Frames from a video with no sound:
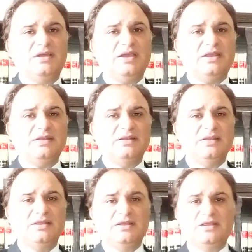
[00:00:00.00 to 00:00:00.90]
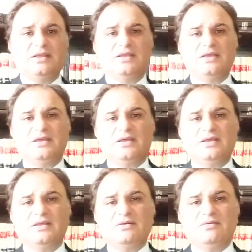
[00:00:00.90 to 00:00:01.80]
And
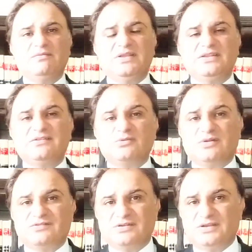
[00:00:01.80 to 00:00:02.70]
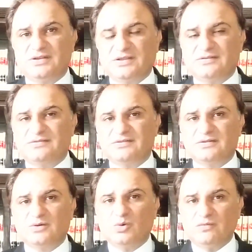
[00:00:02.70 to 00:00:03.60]
when this questionnaire is
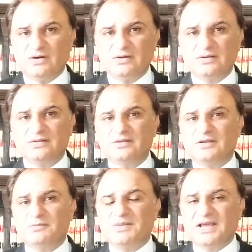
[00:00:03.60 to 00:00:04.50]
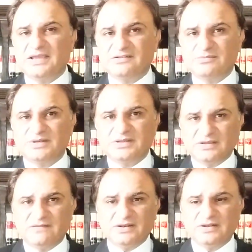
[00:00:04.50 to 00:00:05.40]
over, reply has been
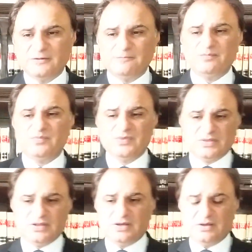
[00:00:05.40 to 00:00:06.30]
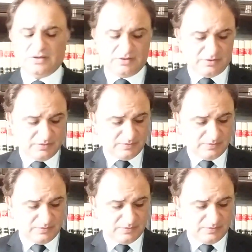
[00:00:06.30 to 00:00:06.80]
given, the